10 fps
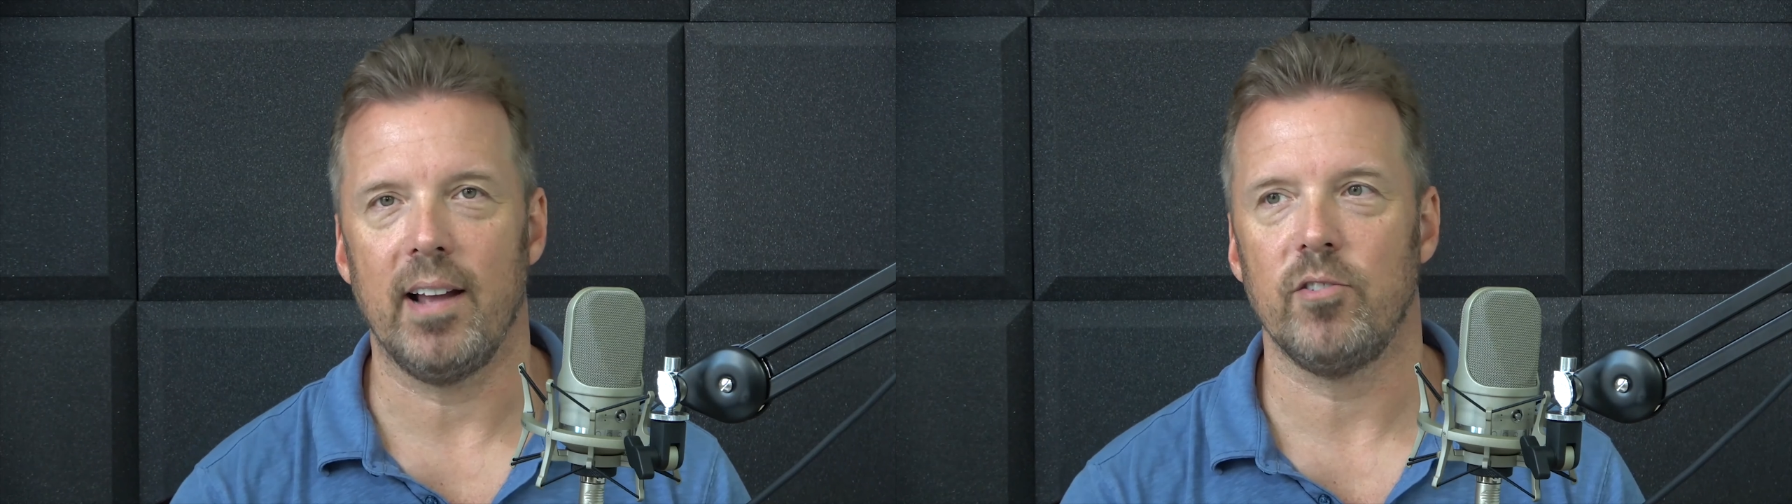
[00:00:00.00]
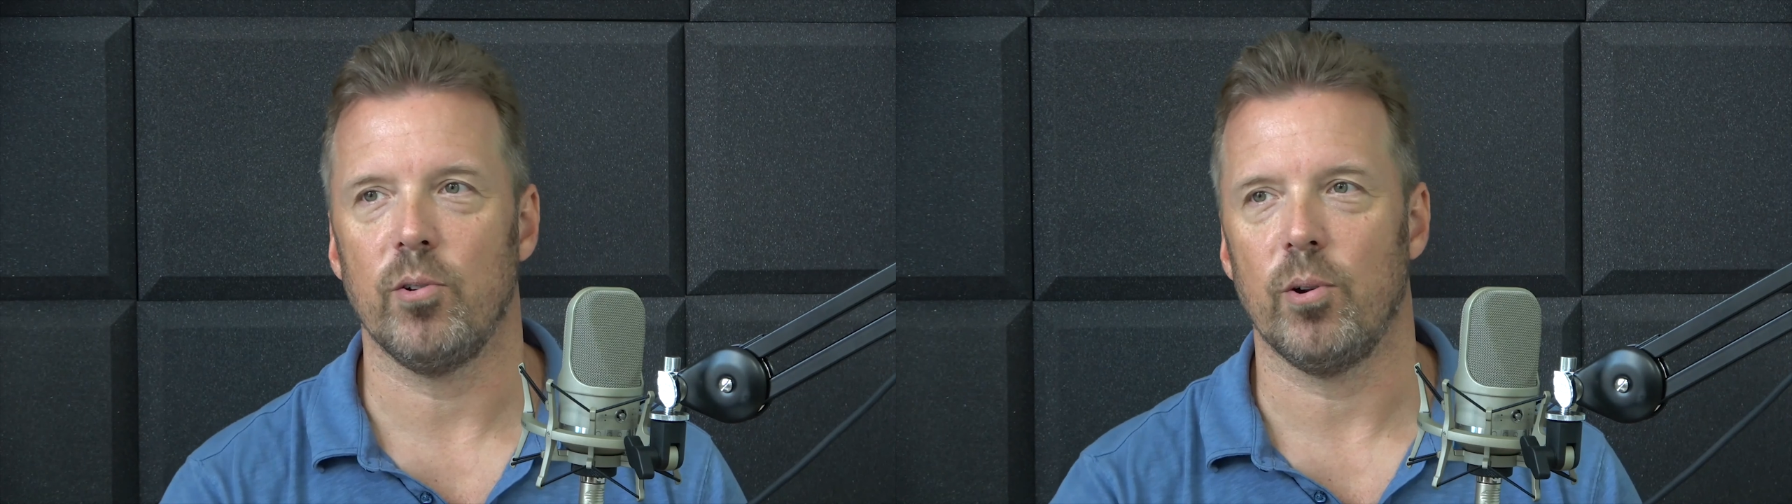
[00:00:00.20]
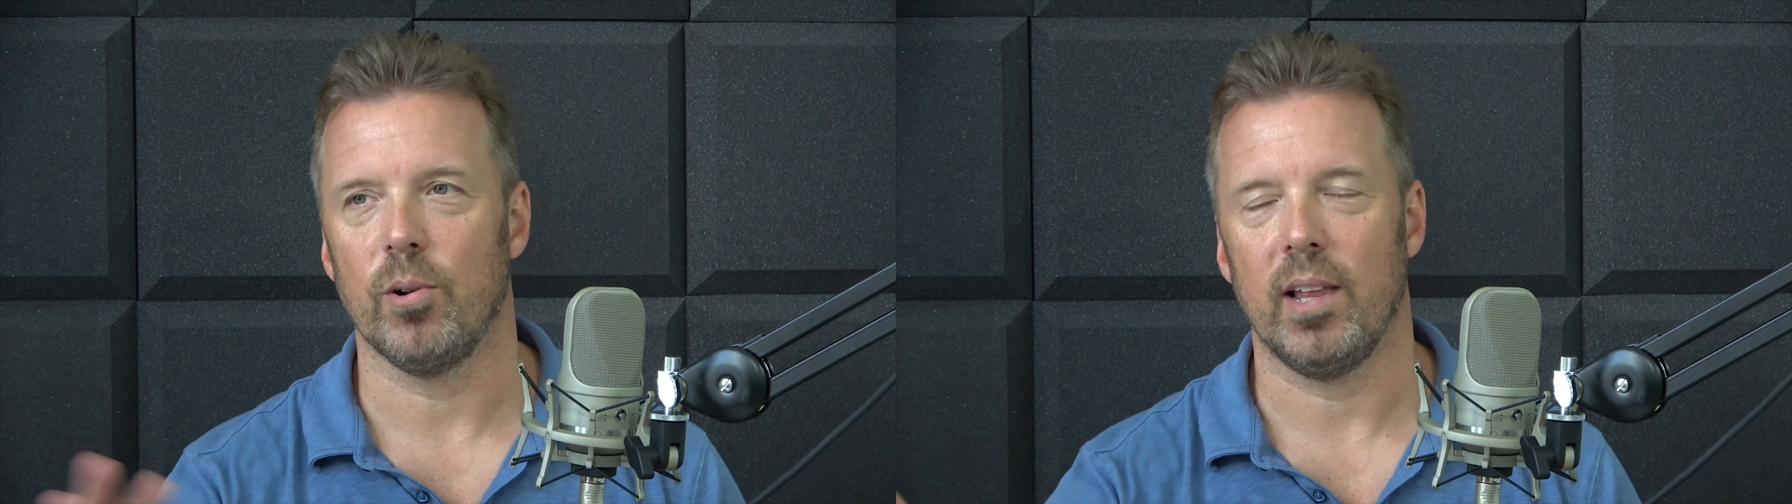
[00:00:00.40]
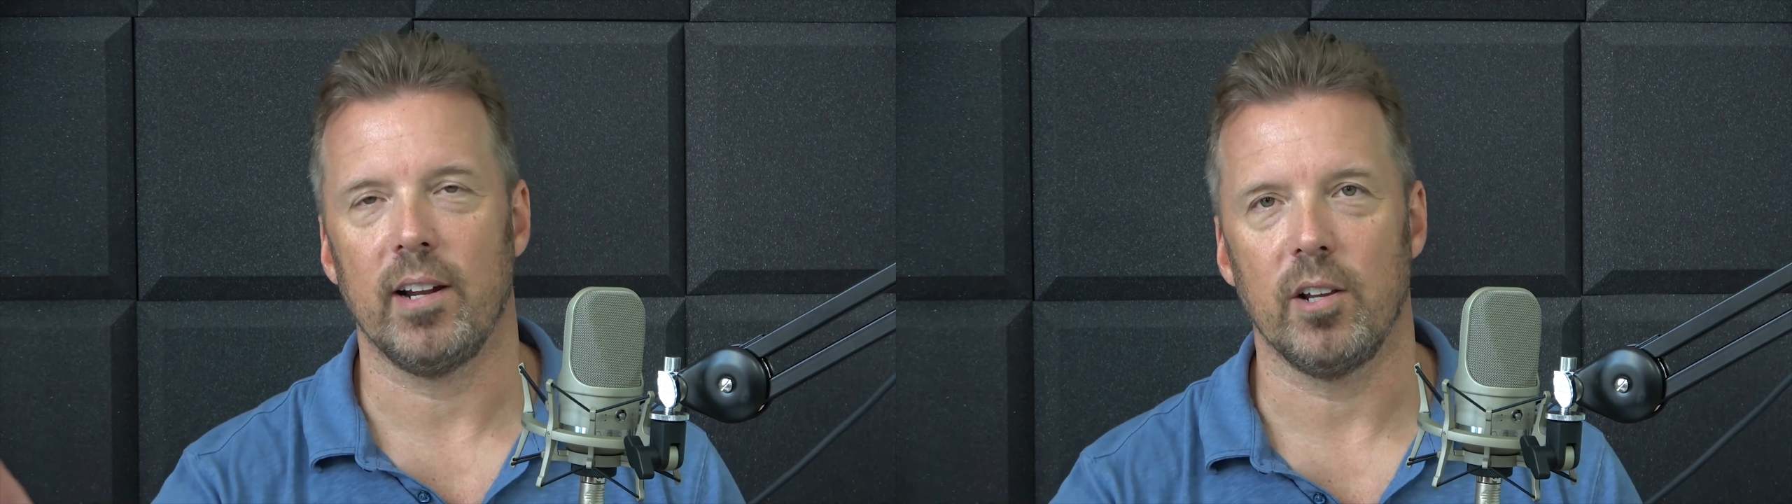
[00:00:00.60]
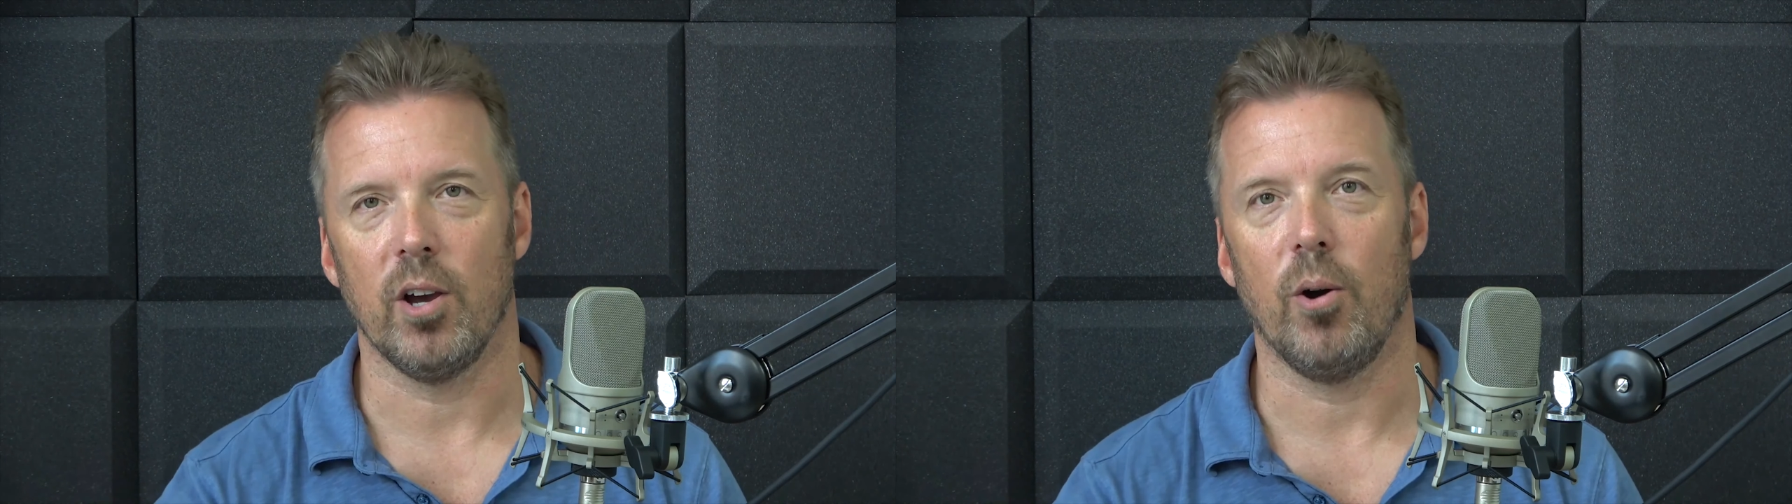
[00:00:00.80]
eye to it or
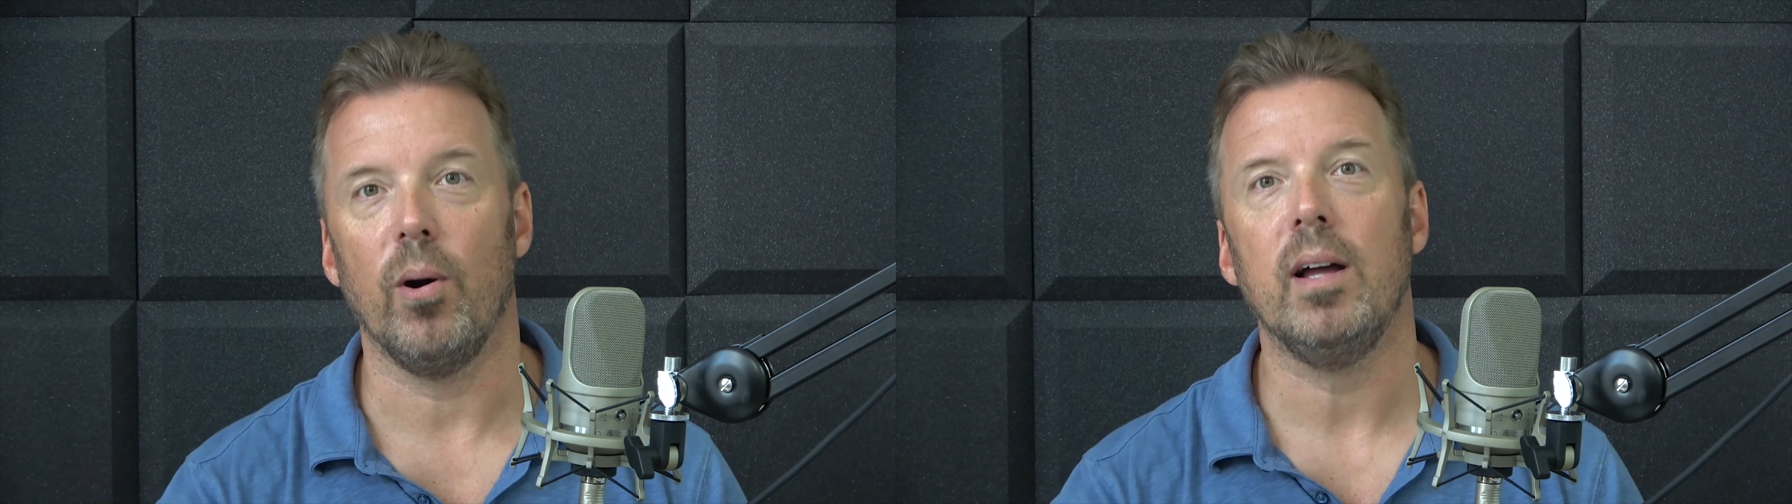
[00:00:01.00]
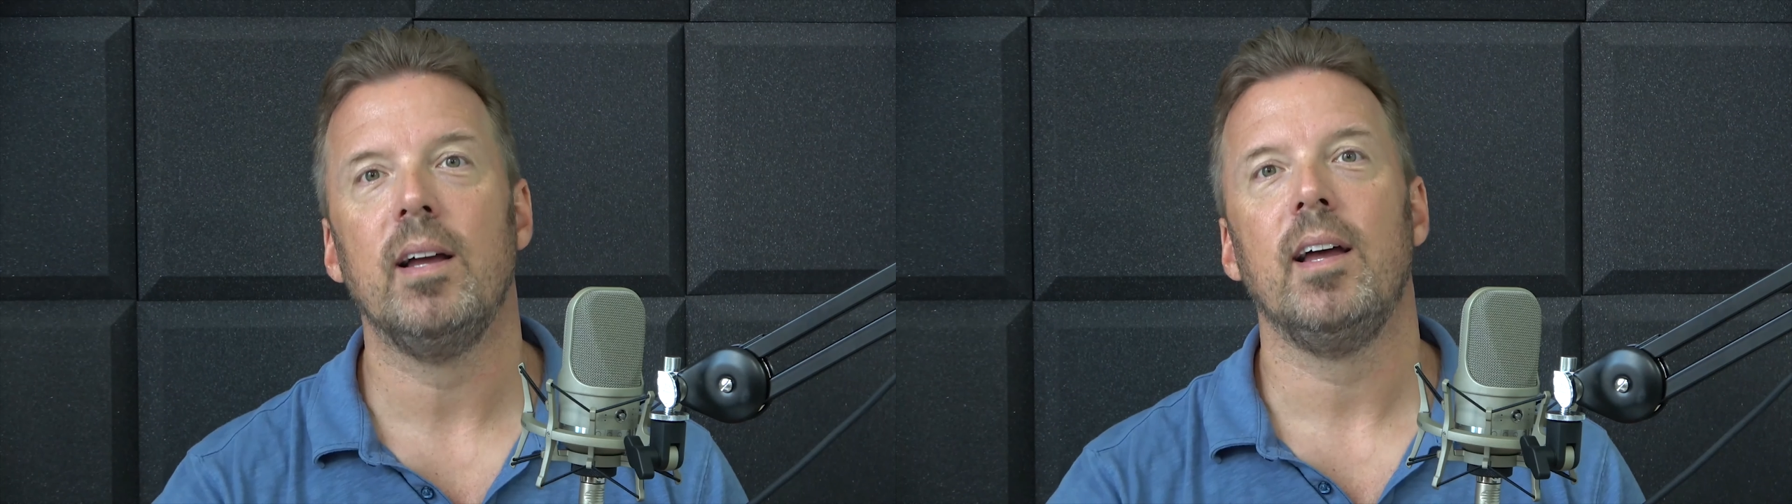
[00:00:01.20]
let it go.